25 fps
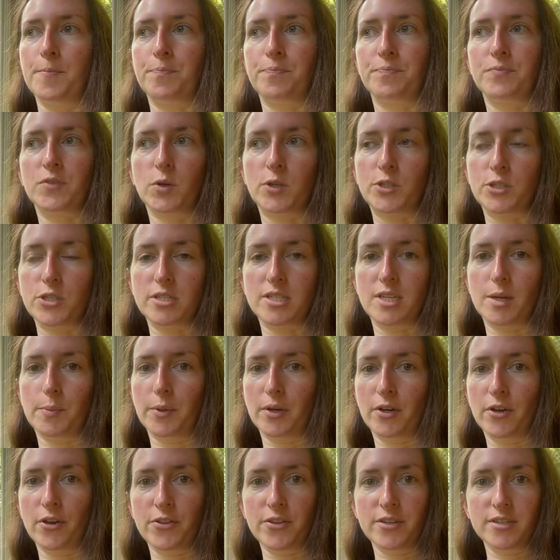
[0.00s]
which is
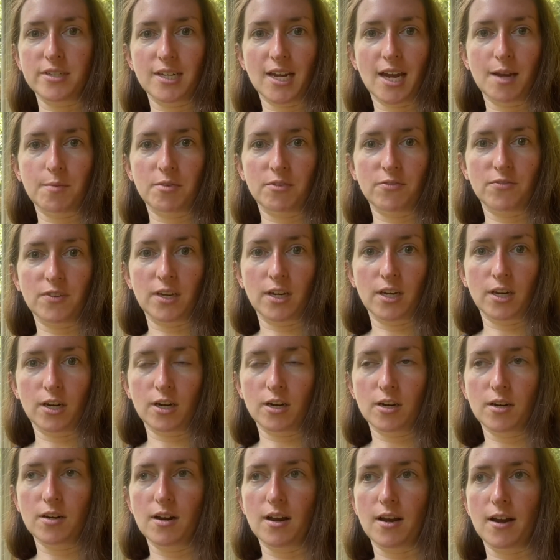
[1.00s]
typical this time of
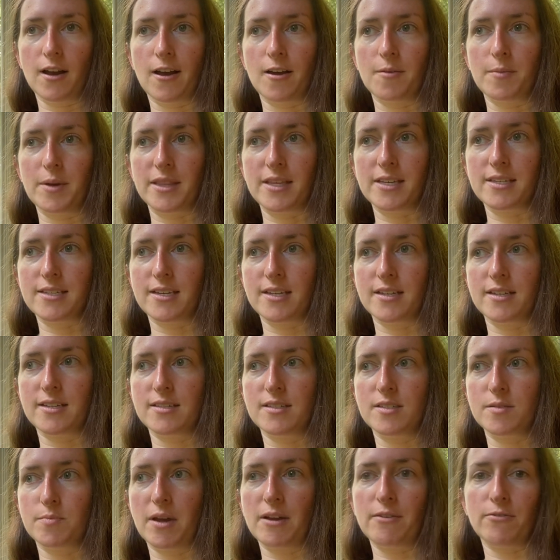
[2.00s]
year, but this
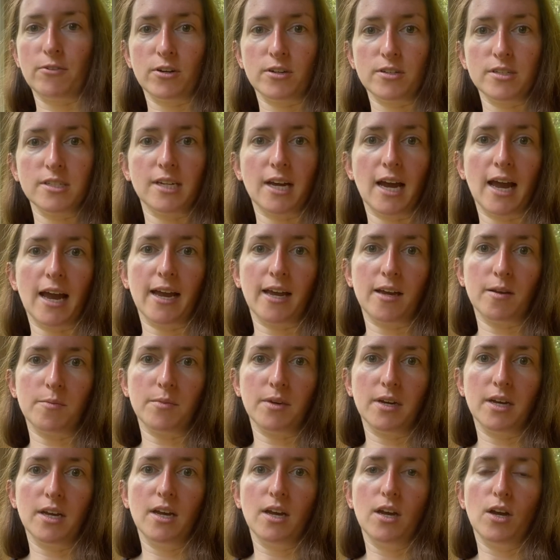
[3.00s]
is my first time
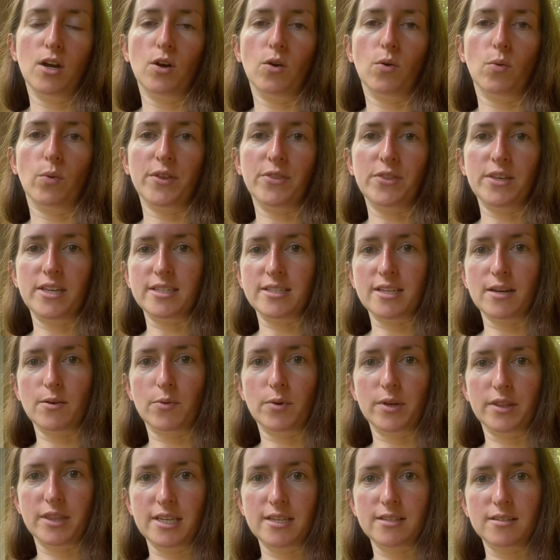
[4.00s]
with
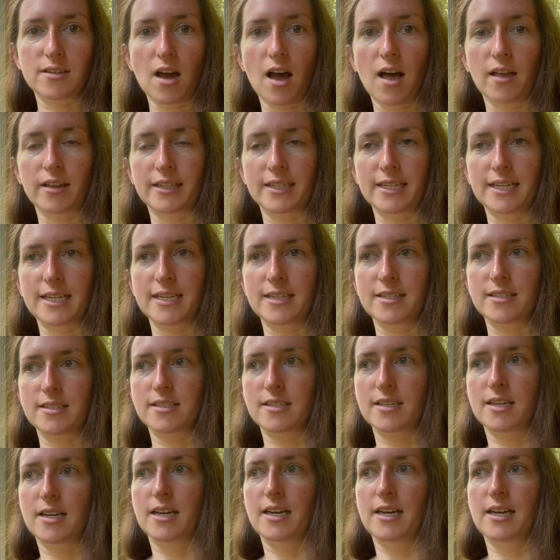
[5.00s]
these colonies
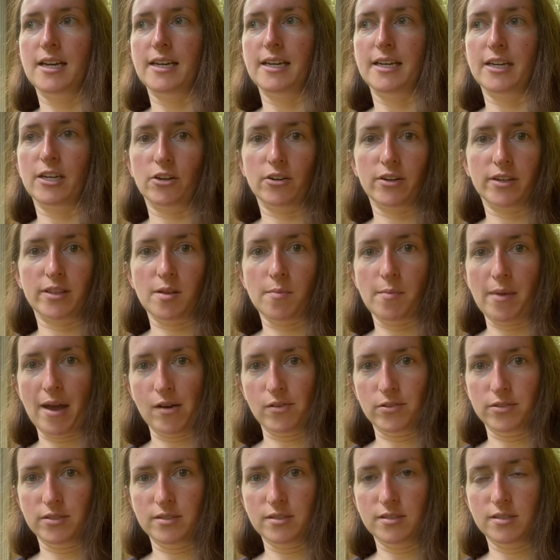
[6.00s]
here in the
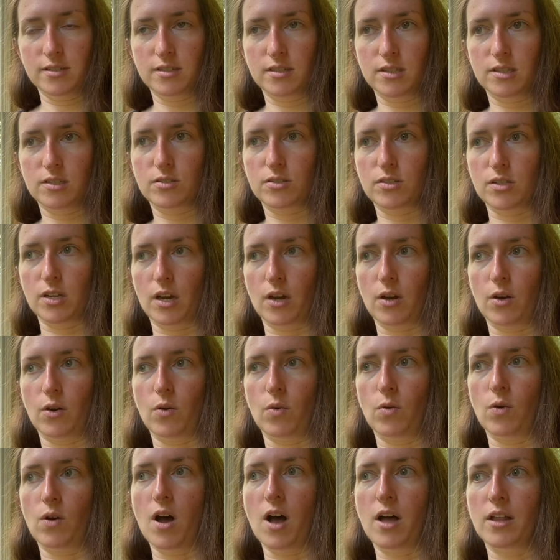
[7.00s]
mountains.
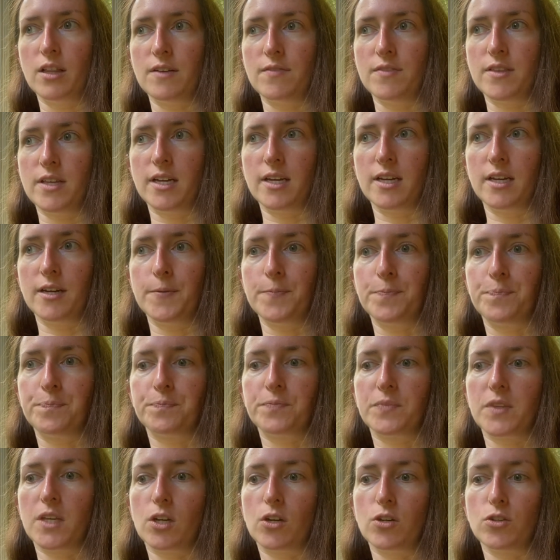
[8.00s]
So all of the
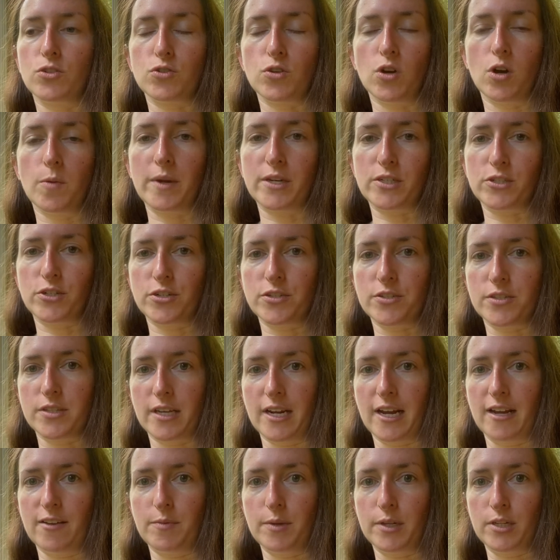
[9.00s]
control measures that
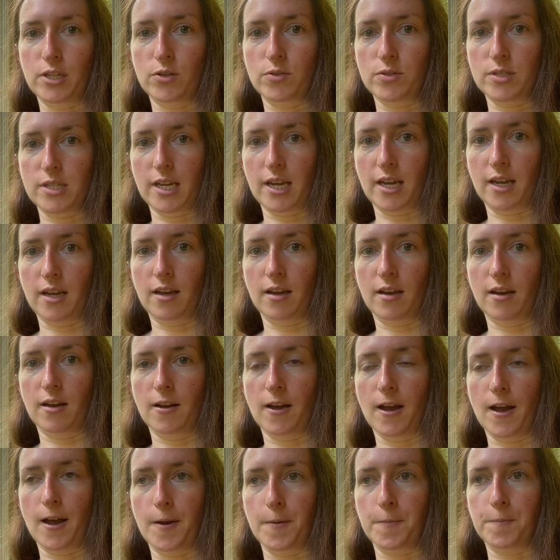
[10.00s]
I've been using
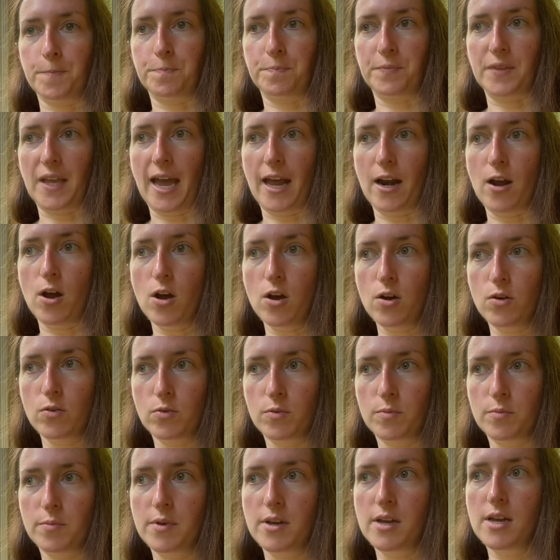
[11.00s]
at
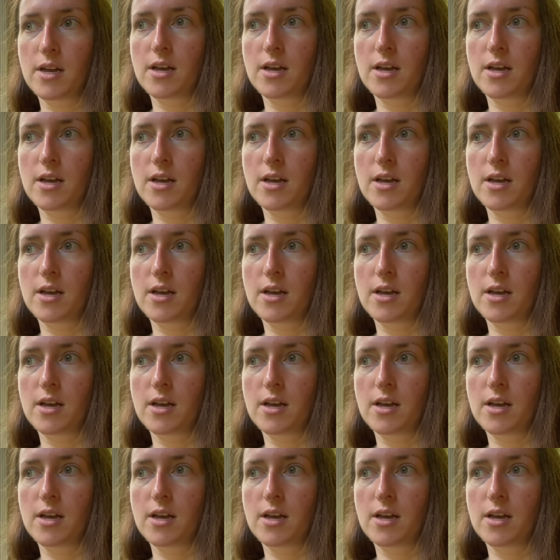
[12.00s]
home,